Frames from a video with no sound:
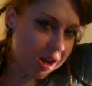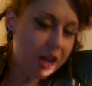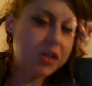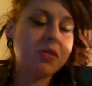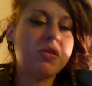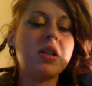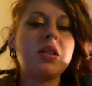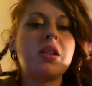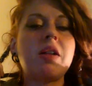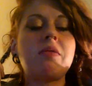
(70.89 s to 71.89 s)
I do
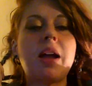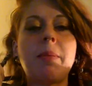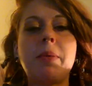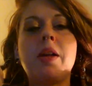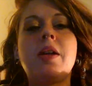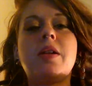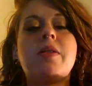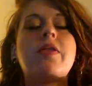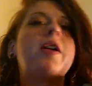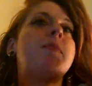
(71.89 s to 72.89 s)
think that
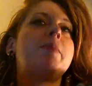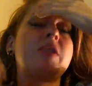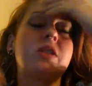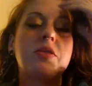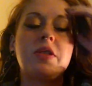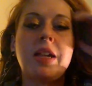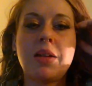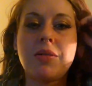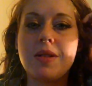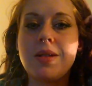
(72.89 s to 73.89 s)
wrapping them slows
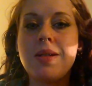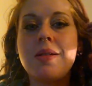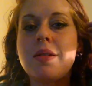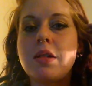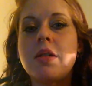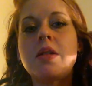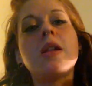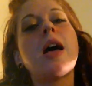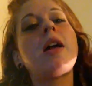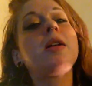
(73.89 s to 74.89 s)
down the
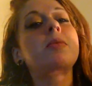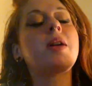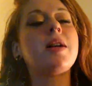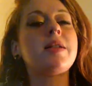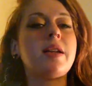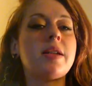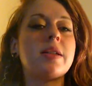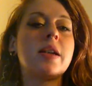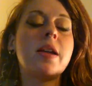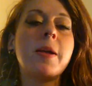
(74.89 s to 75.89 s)
knotting process,